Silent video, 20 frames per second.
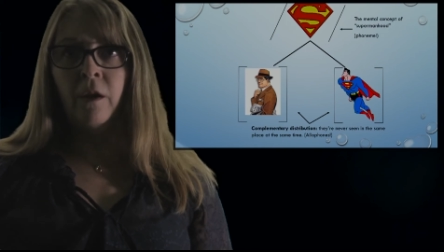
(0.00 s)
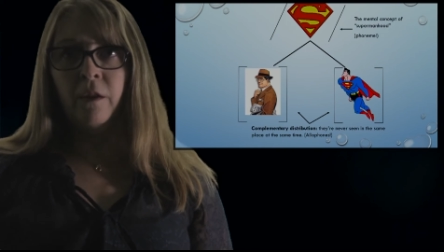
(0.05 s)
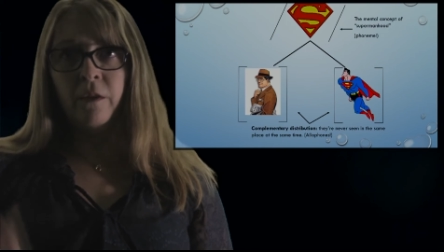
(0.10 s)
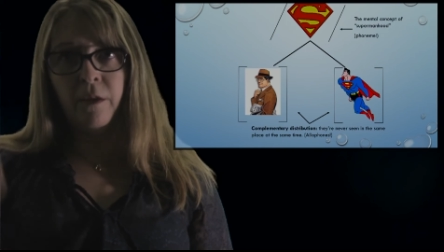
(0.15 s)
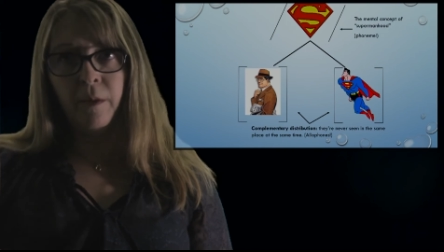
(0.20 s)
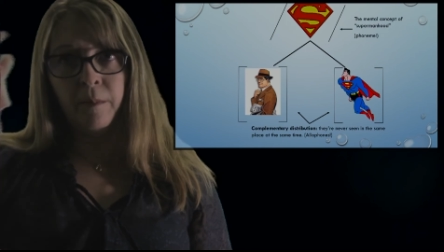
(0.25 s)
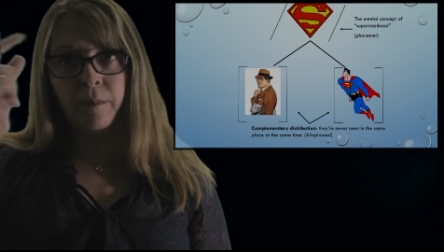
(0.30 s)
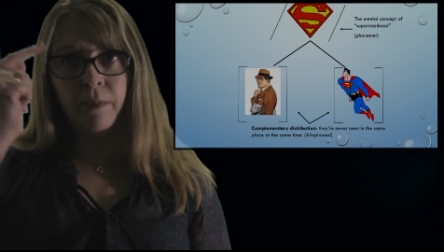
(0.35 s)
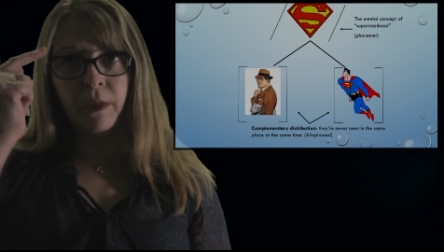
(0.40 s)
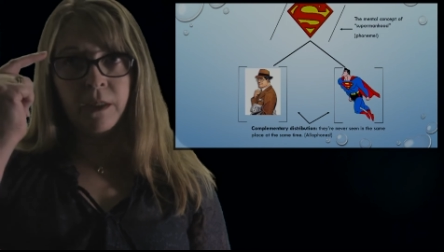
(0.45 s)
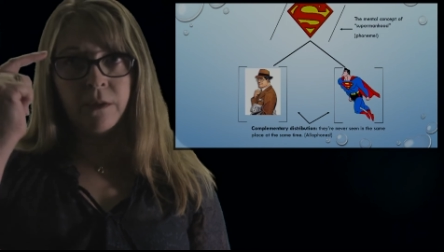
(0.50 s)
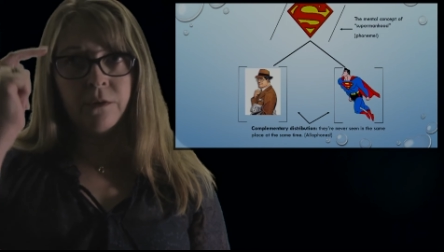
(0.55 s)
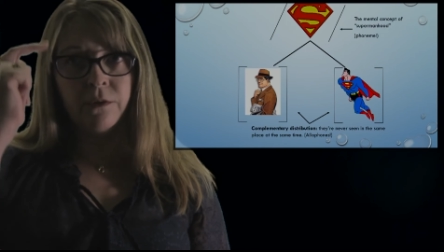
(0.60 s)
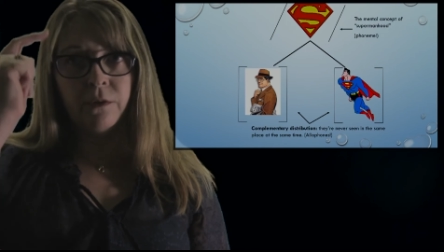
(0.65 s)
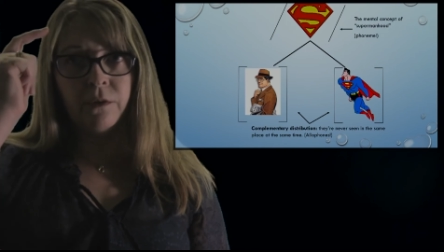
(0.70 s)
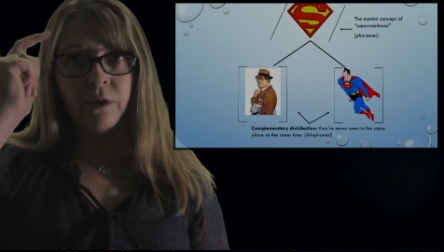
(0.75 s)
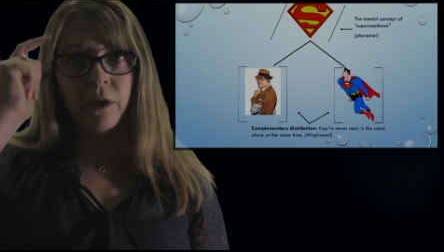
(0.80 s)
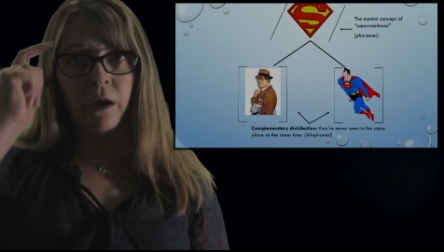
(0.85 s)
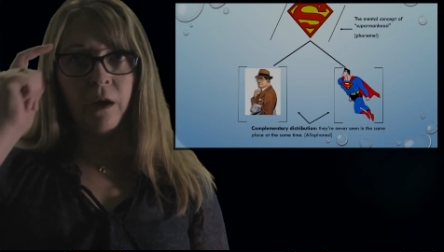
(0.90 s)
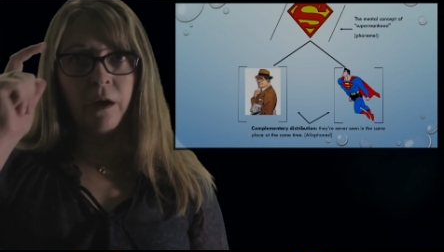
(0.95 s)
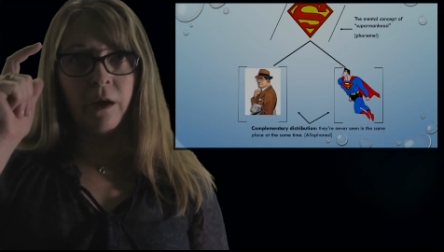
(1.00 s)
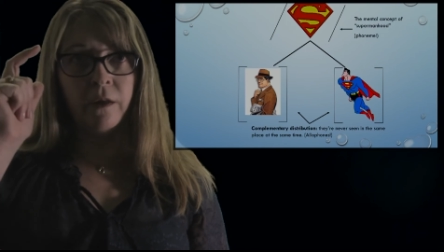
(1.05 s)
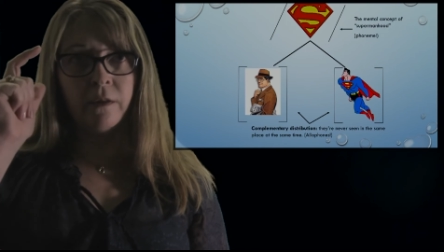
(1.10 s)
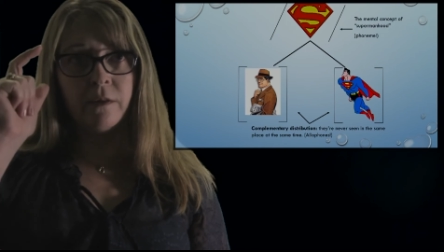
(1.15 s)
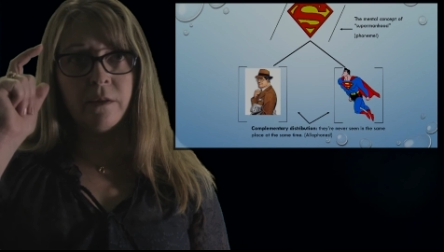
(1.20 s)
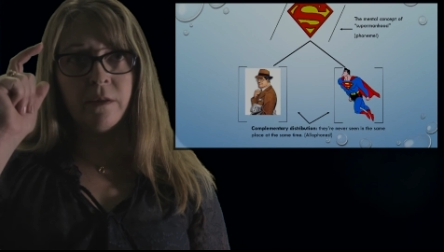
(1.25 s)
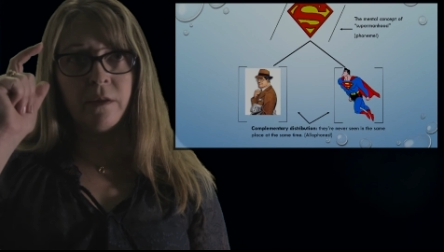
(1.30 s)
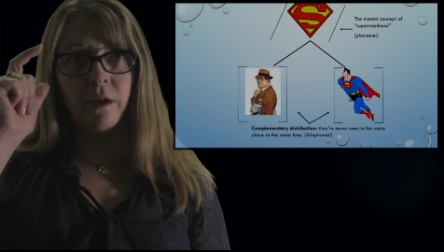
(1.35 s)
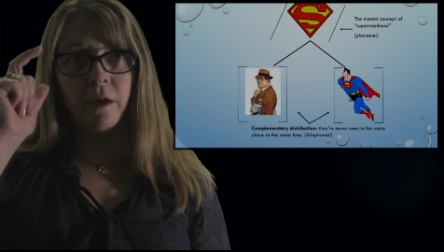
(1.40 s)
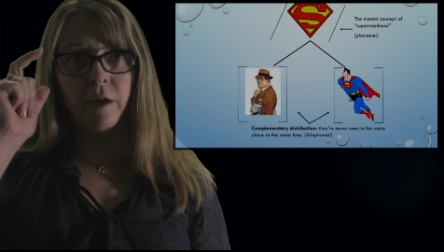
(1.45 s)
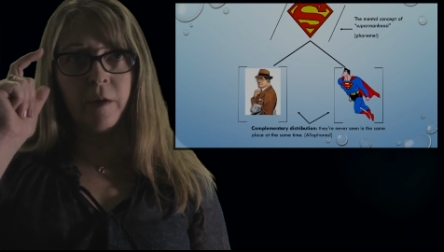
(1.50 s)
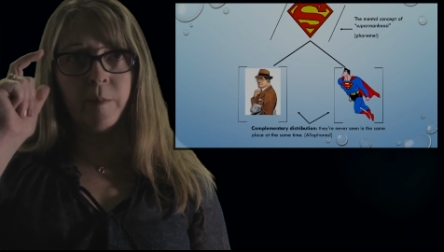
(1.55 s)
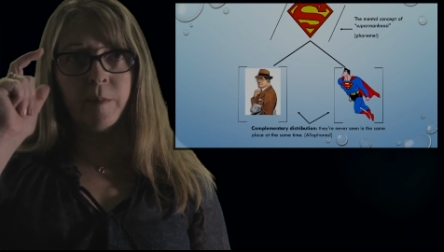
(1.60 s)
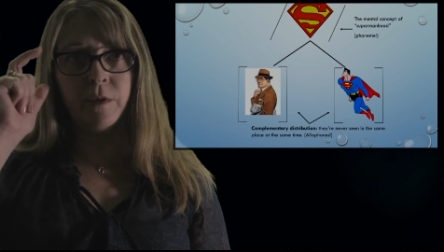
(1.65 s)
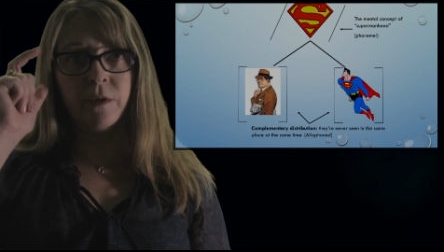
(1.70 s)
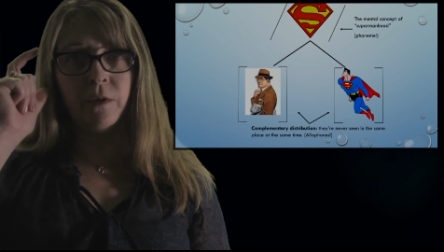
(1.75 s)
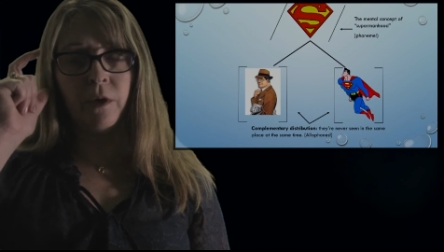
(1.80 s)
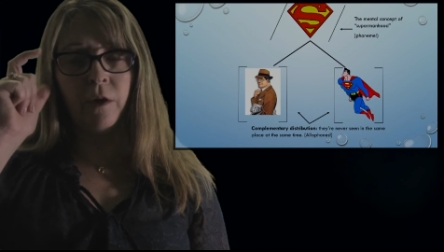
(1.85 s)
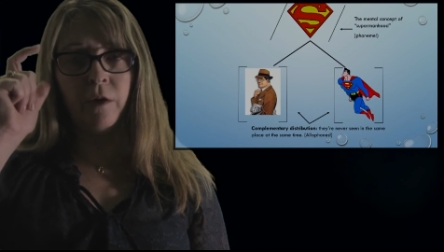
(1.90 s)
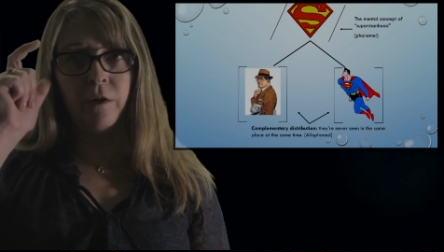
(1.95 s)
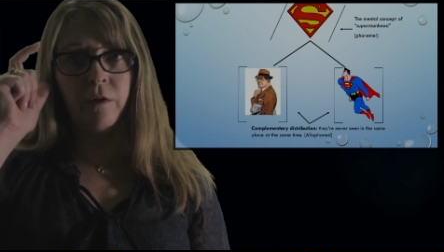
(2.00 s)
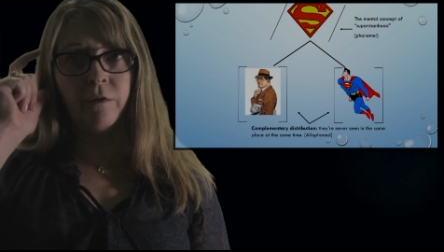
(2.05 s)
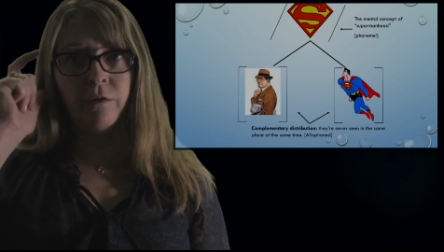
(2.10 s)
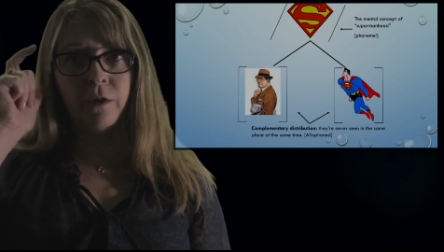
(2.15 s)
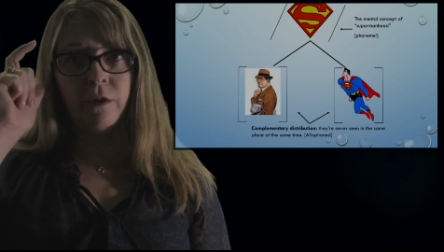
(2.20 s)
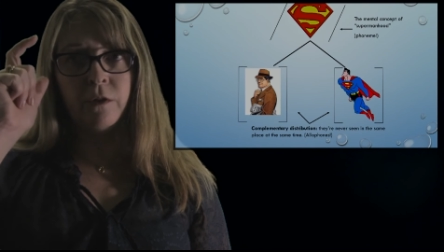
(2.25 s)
The mental concept of